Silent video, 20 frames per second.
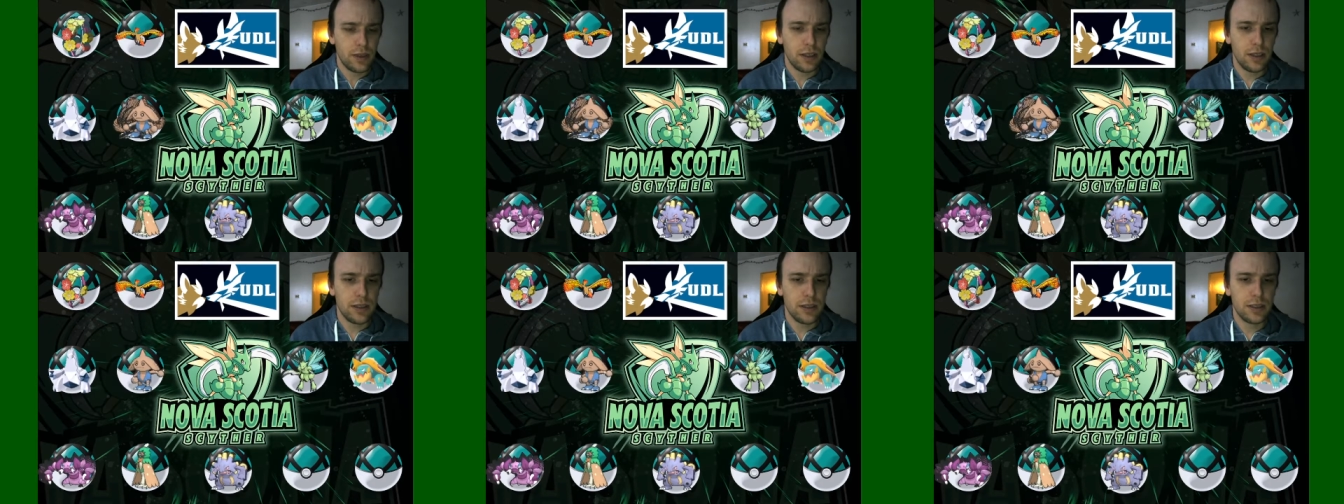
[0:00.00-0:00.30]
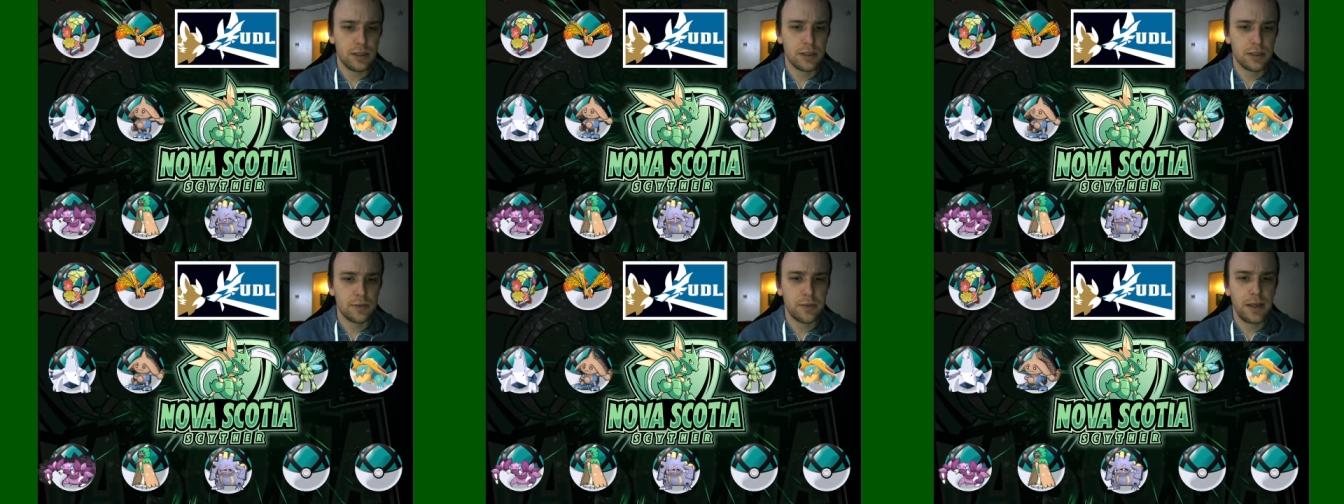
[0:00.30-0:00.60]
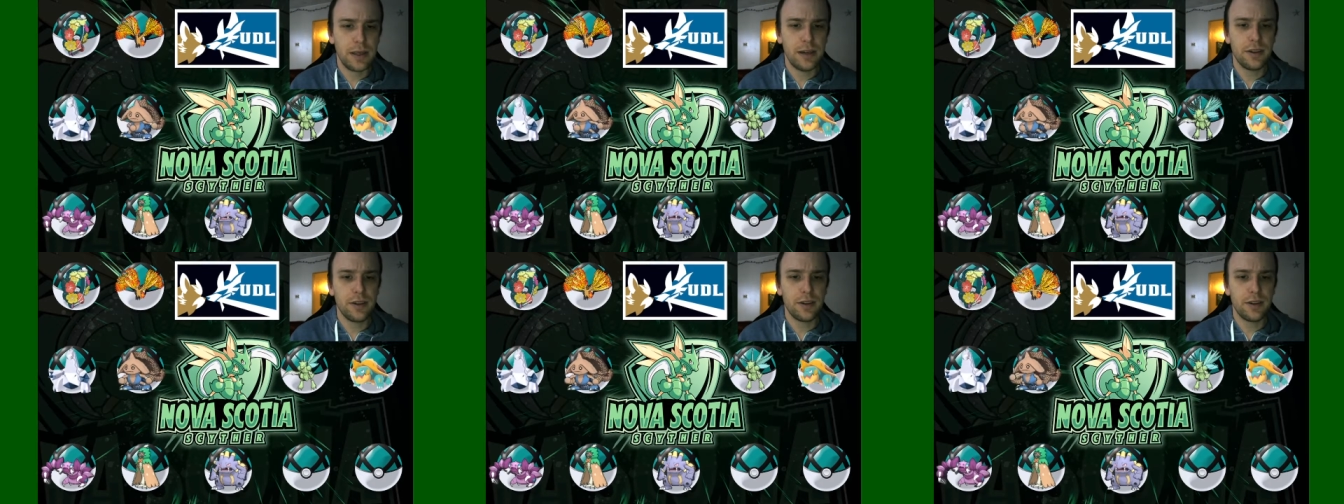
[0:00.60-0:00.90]

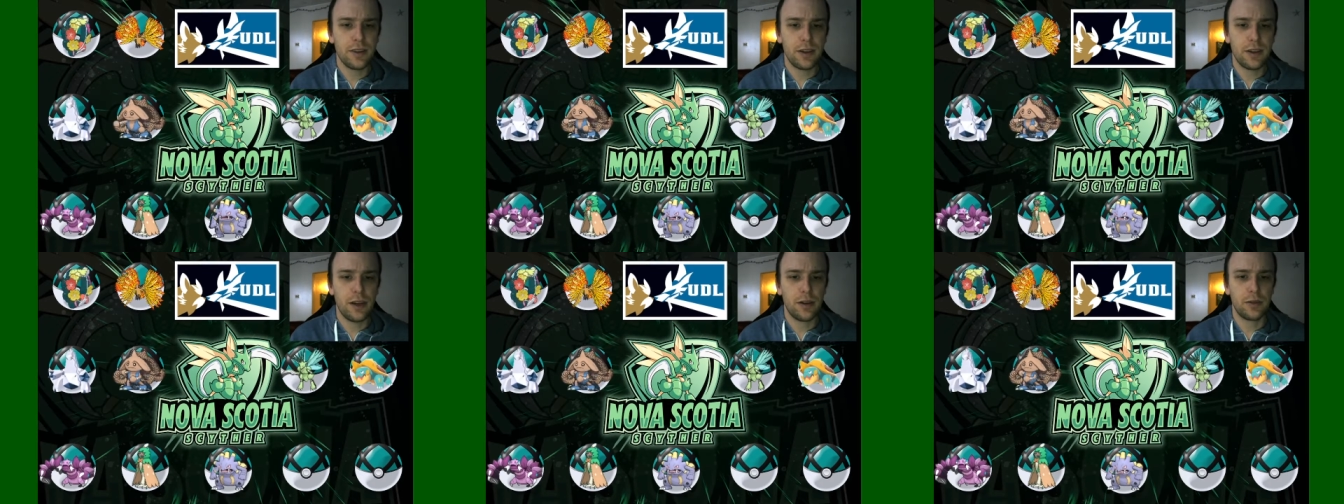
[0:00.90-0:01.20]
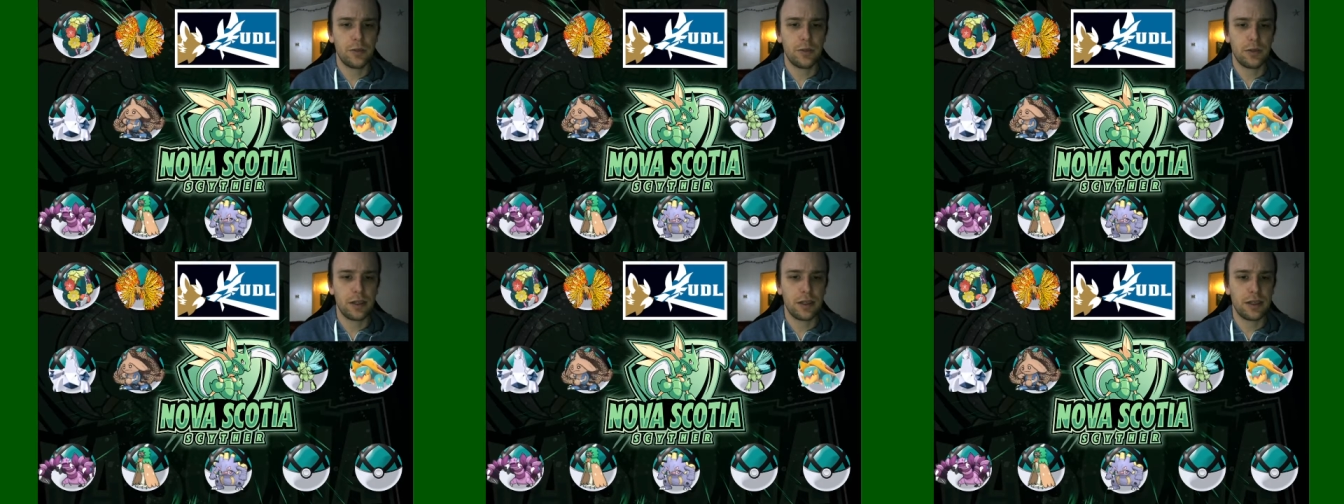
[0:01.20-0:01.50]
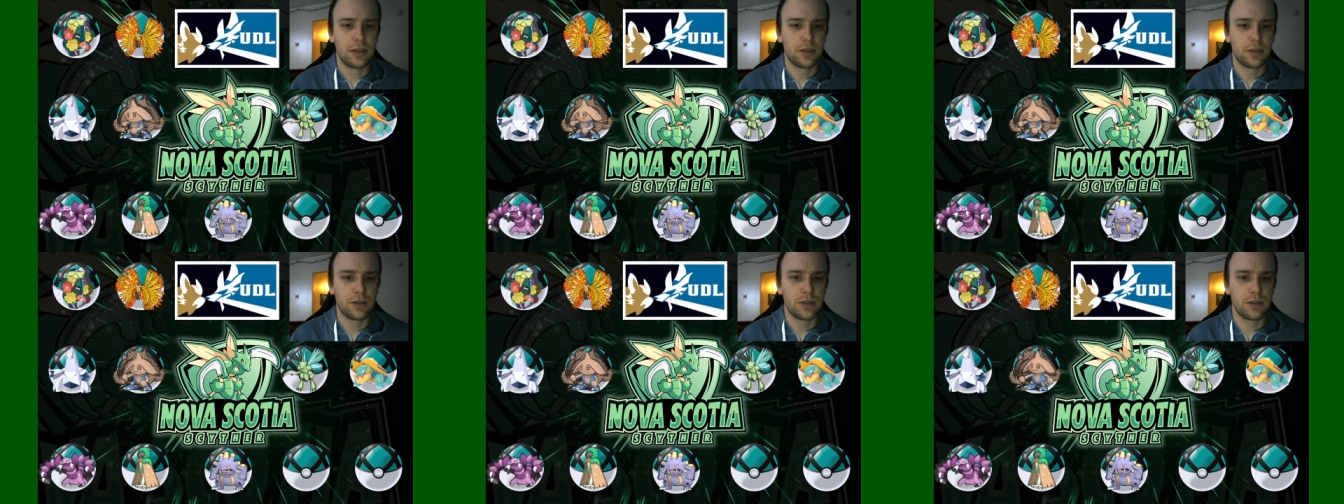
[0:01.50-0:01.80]
Splout I thought would be
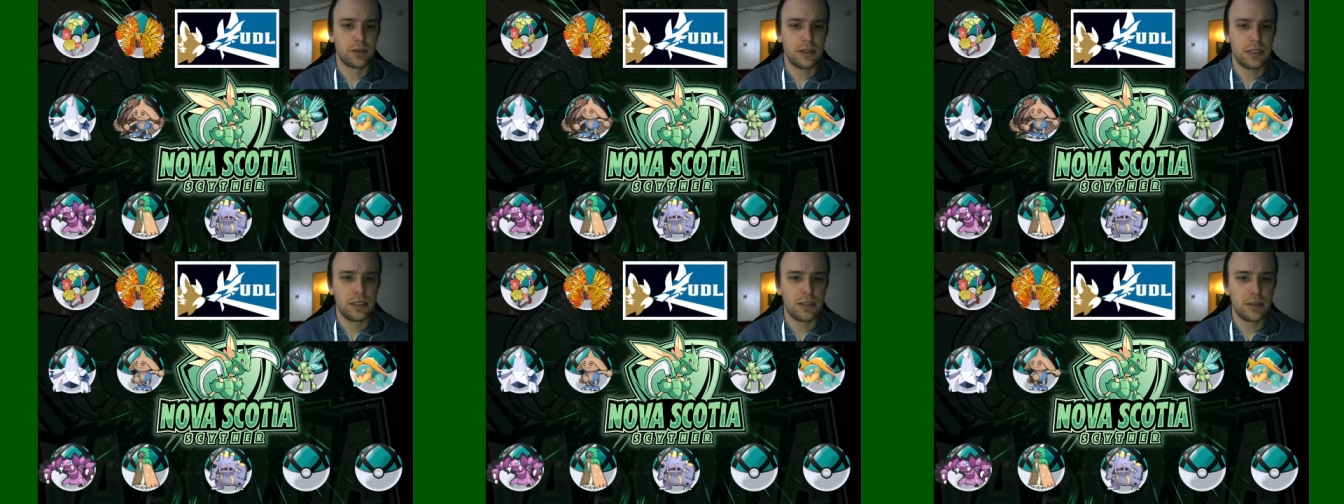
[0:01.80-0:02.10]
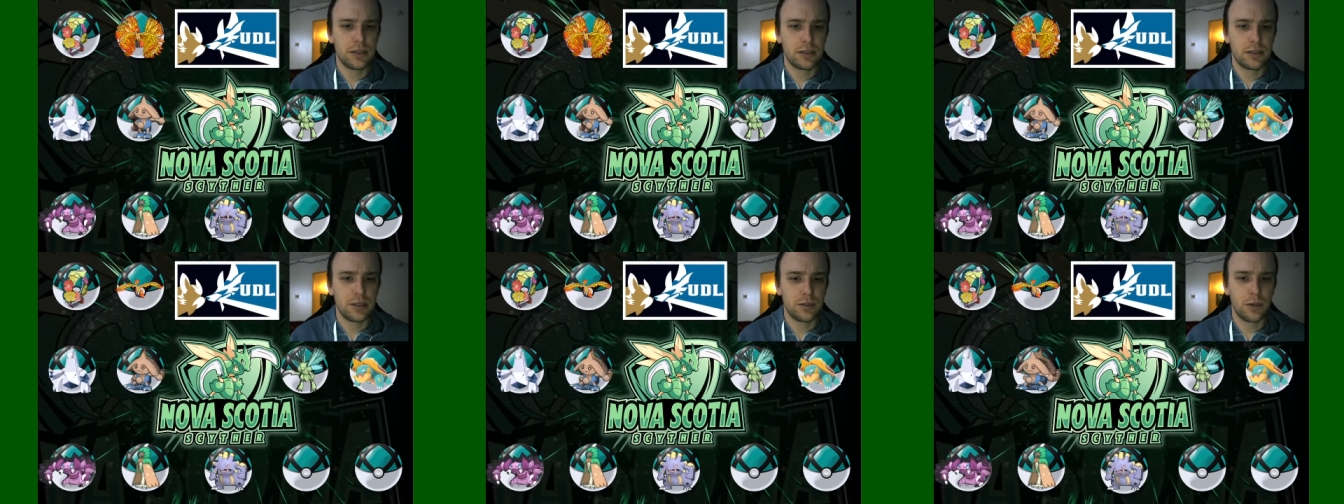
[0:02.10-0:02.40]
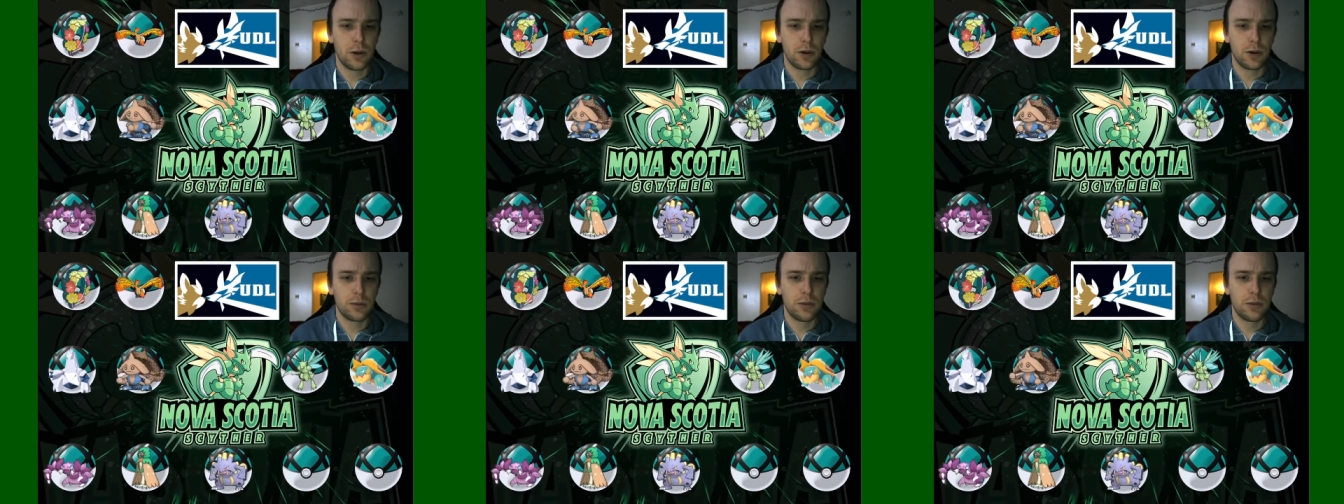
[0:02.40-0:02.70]
a neat
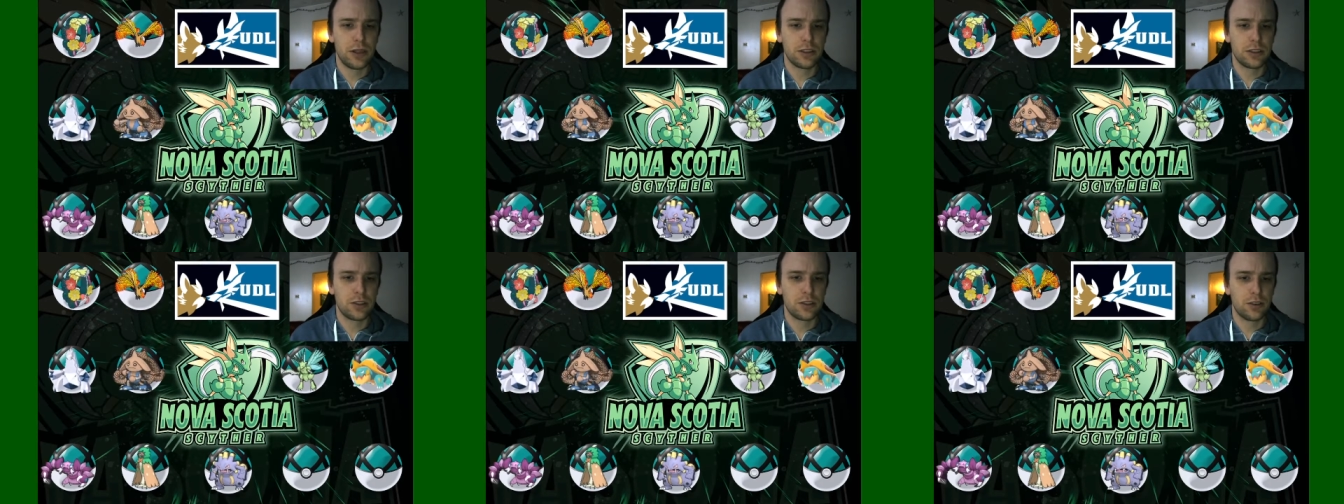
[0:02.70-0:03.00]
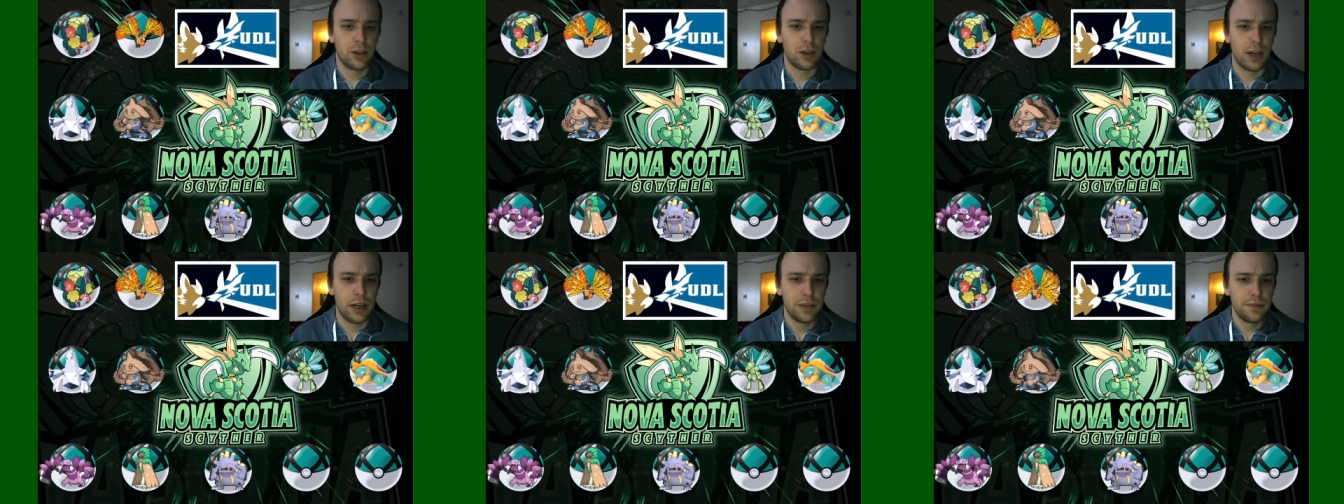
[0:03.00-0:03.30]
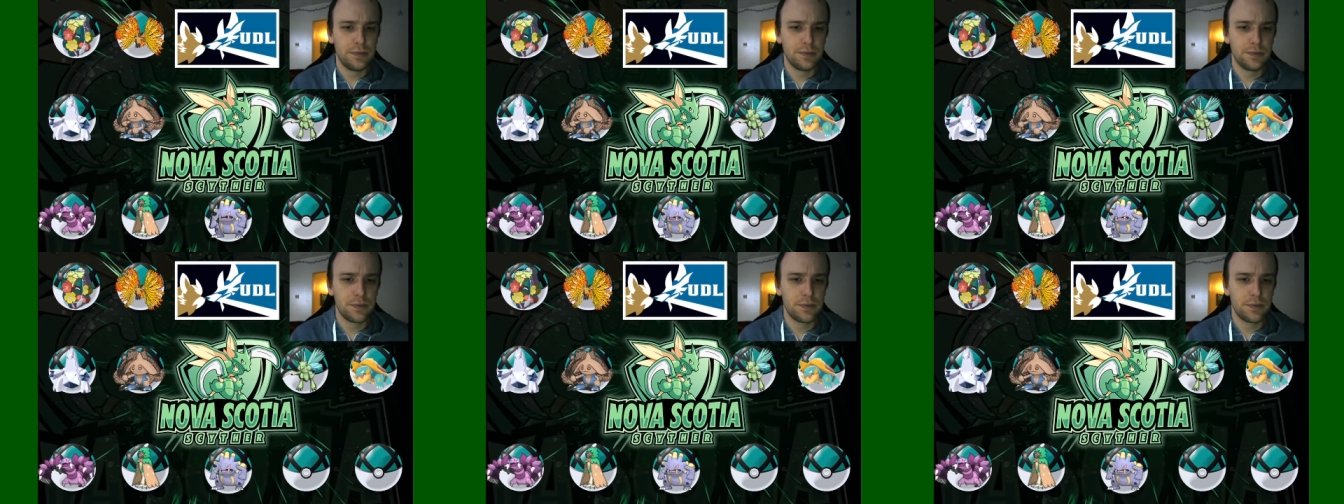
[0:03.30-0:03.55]
Pokemon to try.